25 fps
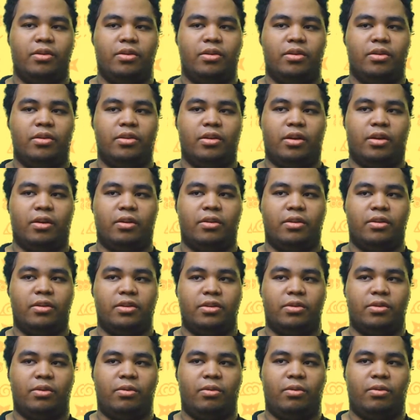
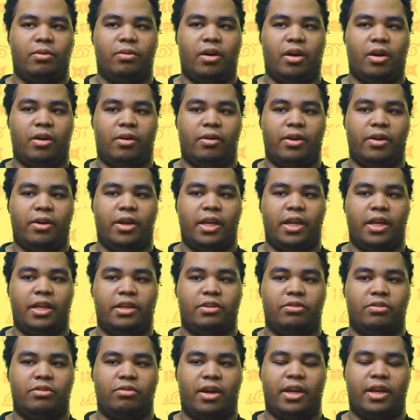Naruto already
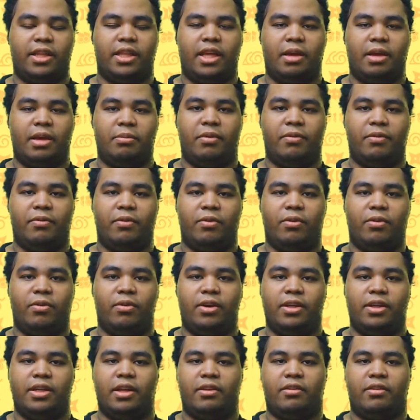tried that
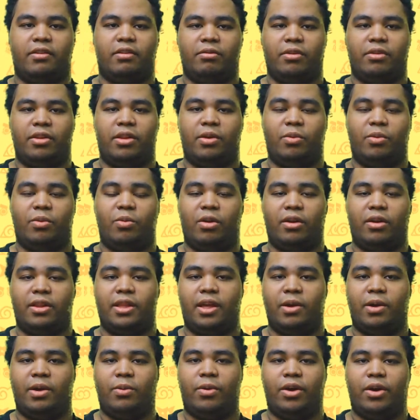before. It doesn't really work
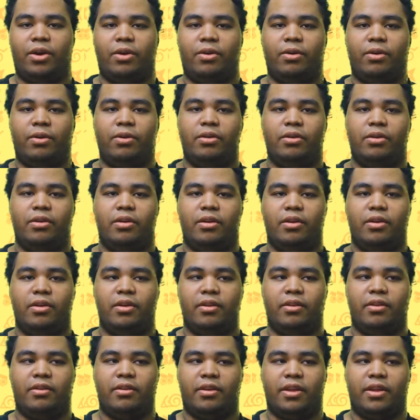that well.
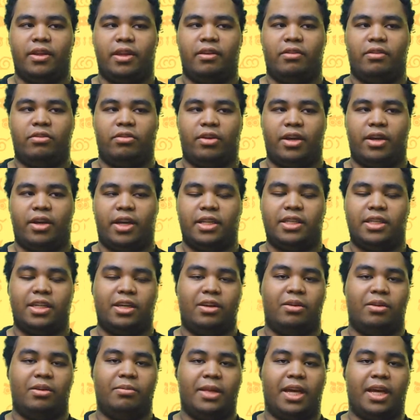So he's trying to
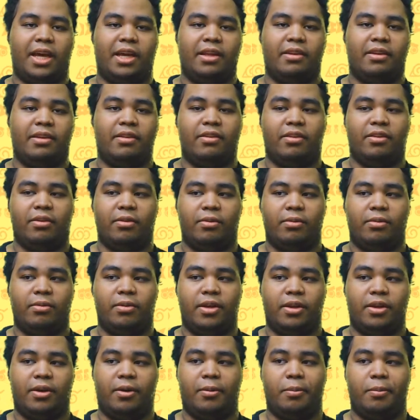tell him that. So,
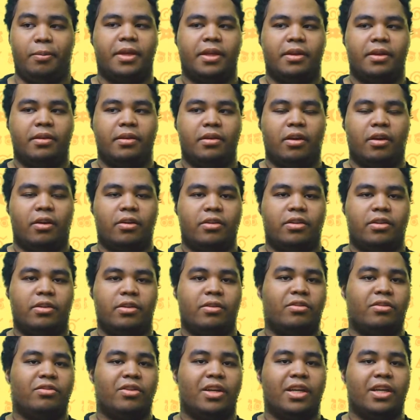Naruto
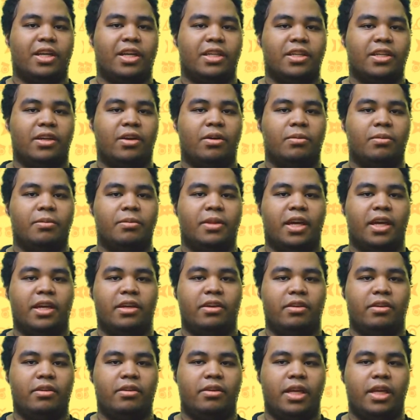is trying to tell him that
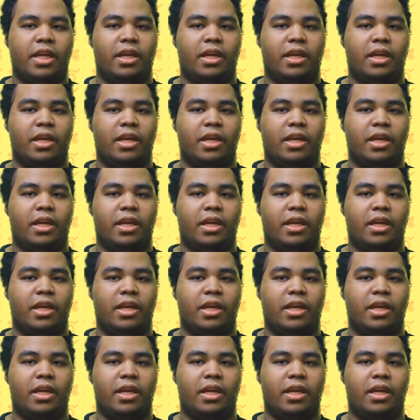you need